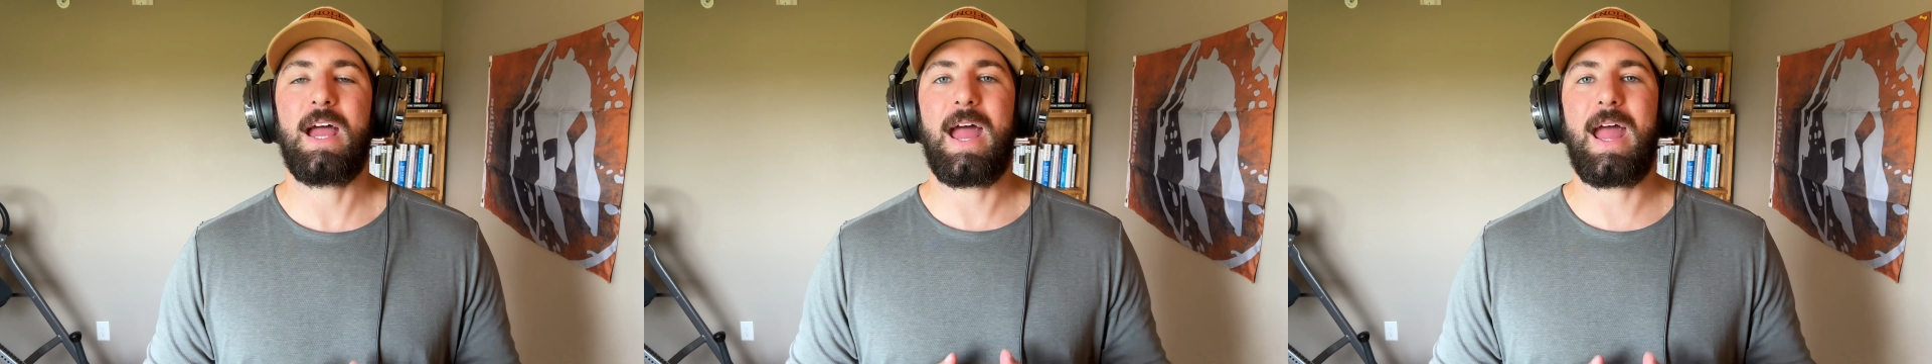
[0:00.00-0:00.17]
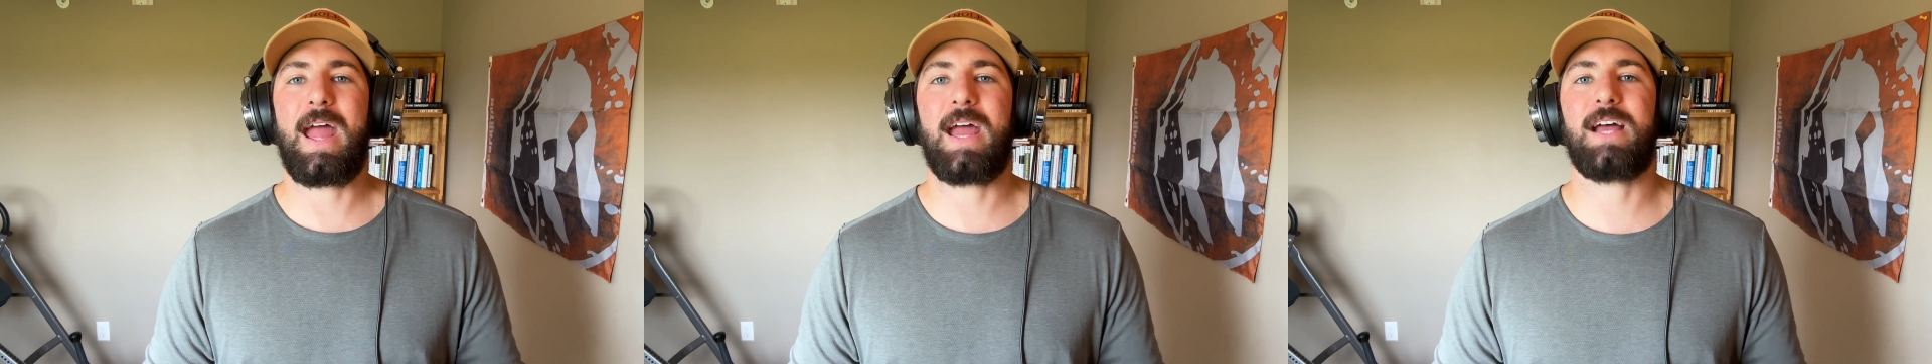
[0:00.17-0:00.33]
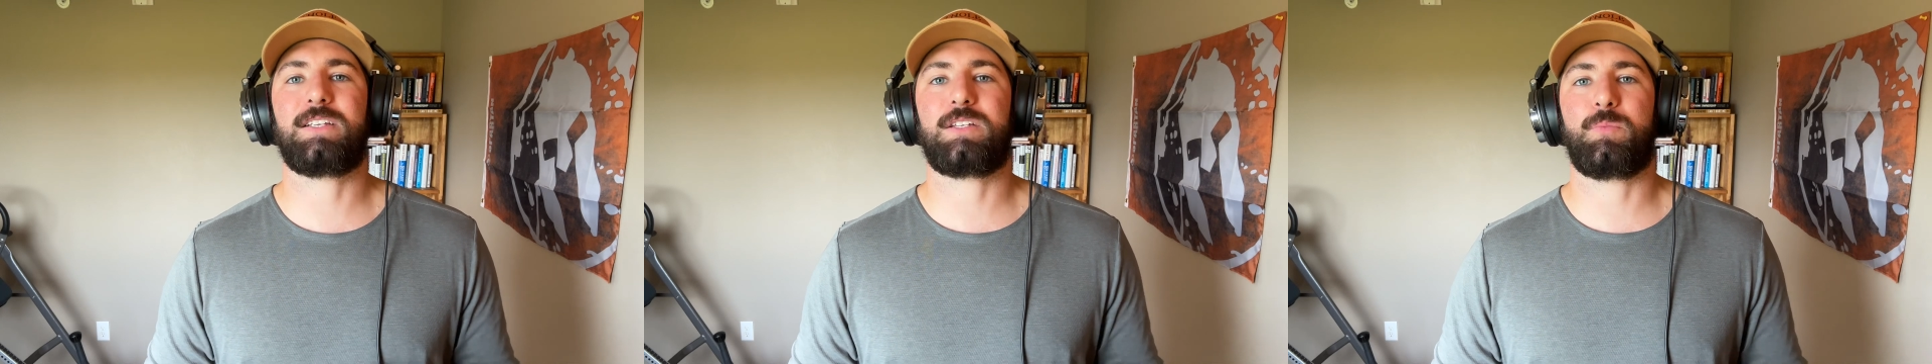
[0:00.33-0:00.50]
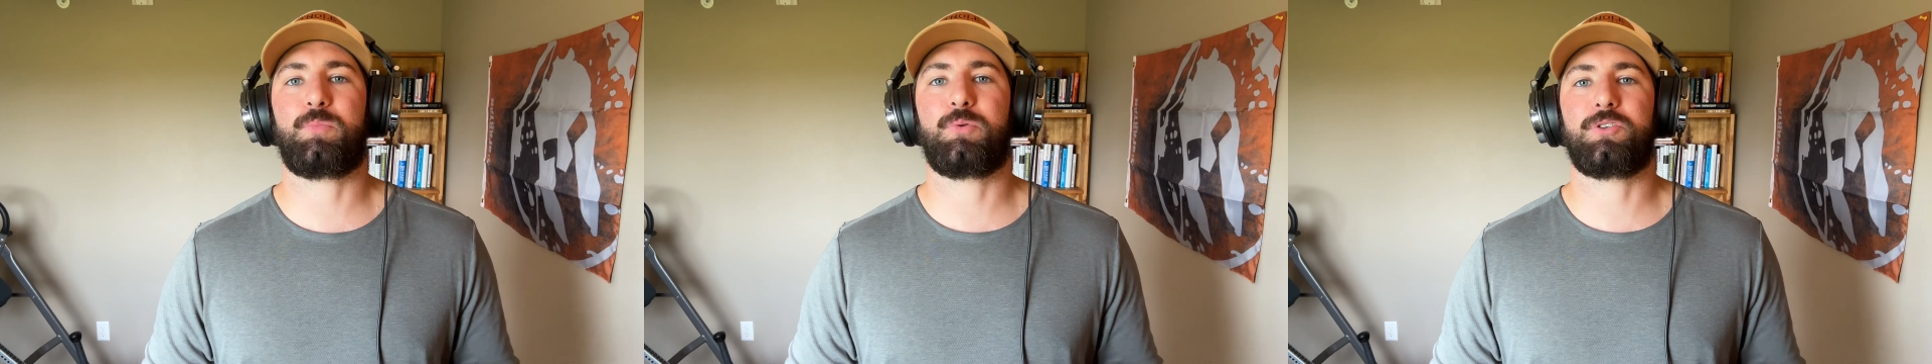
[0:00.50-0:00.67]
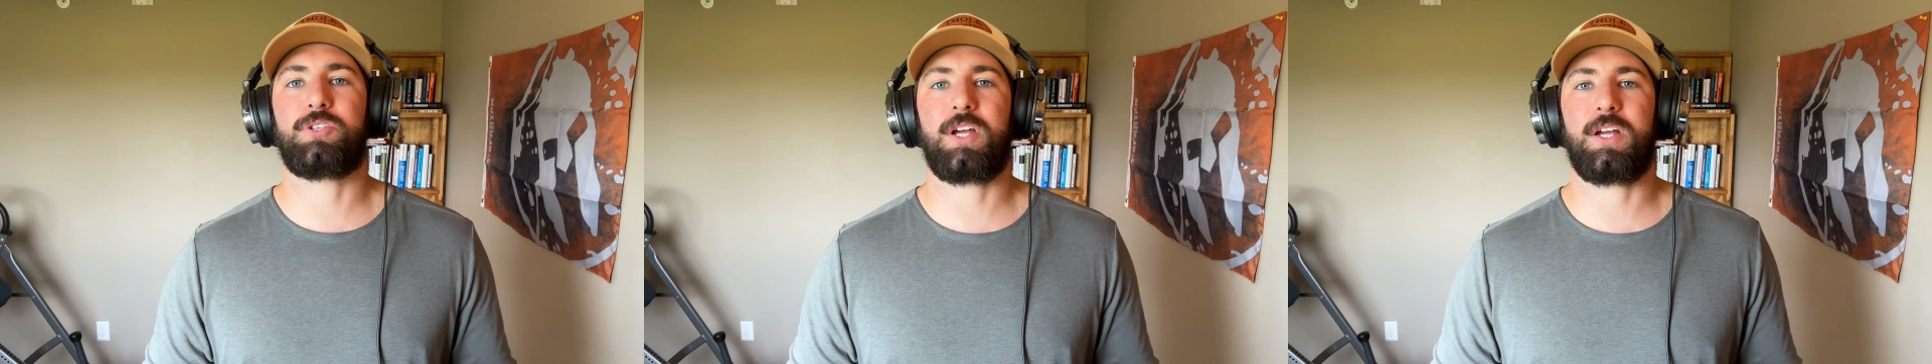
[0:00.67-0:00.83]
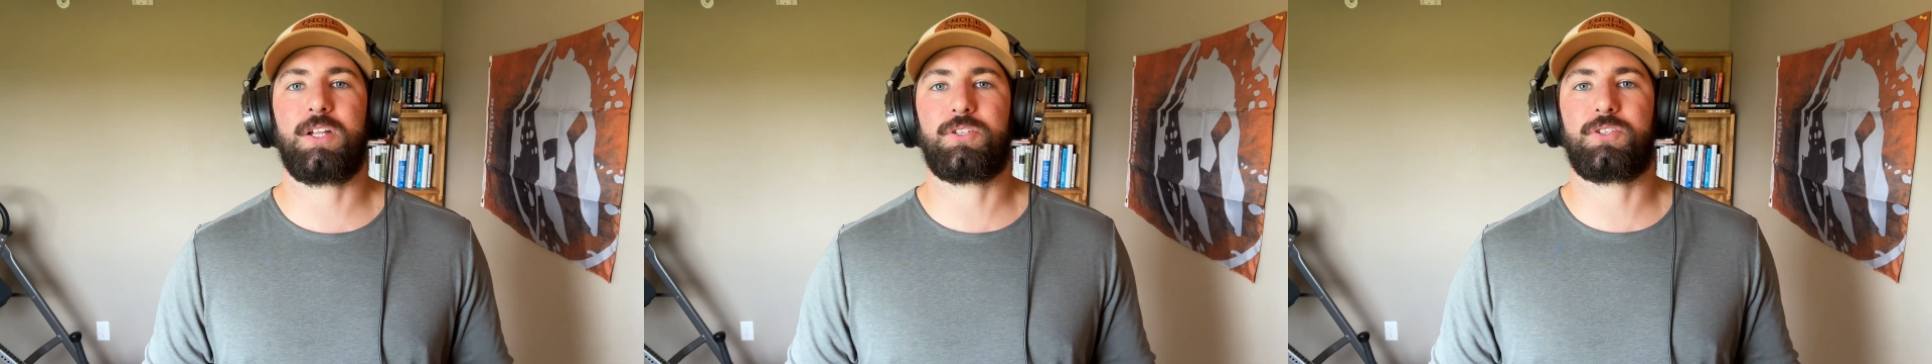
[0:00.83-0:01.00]
as it
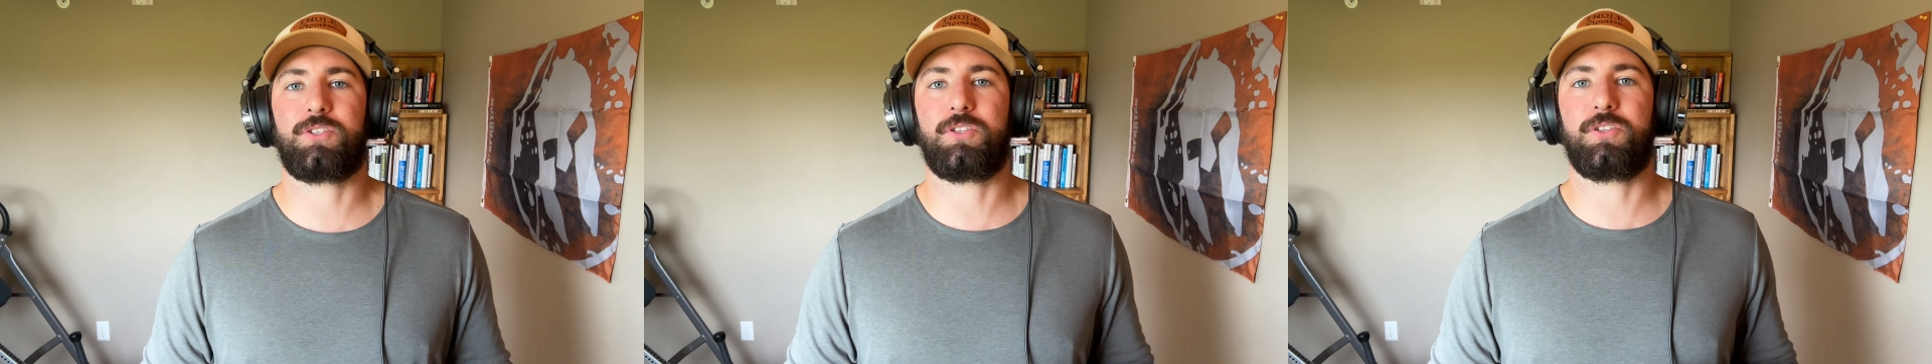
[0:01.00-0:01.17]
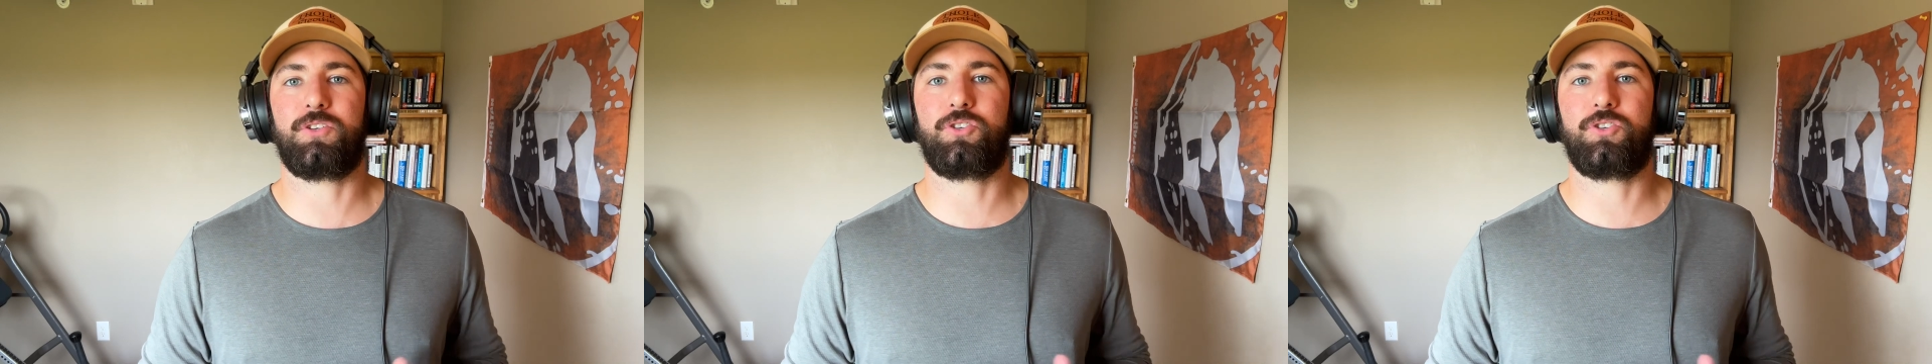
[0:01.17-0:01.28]
pertains to the